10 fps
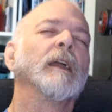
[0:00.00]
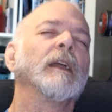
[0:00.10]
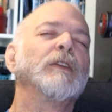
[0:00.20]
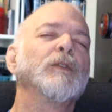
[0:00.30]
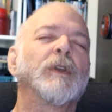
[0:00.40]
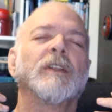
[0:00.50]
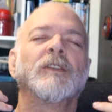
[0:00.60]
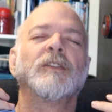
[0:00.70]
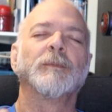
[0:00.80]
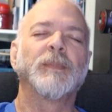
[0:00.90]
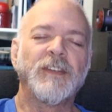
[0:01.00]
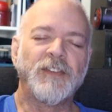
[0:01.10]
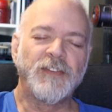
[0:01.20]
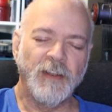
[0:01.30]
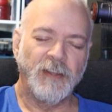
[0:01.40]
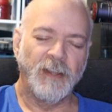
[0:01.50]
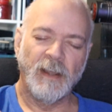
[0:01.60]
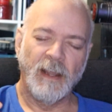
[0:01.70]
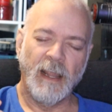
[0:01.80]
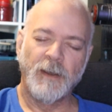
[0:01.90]
You can simply sit
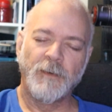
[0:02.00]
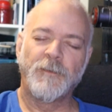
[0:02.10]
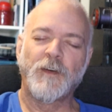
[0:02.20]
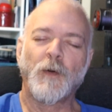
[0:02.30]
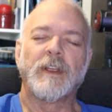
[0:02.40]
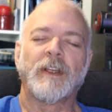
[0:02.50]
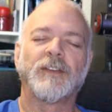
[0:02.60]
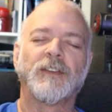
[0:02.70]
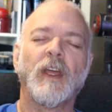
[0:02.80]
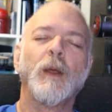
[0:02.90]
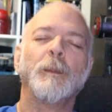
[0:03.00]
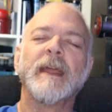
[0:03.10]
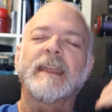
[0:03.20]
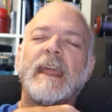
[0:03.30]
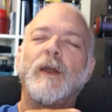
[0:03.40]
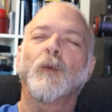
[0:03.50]
and focus, make a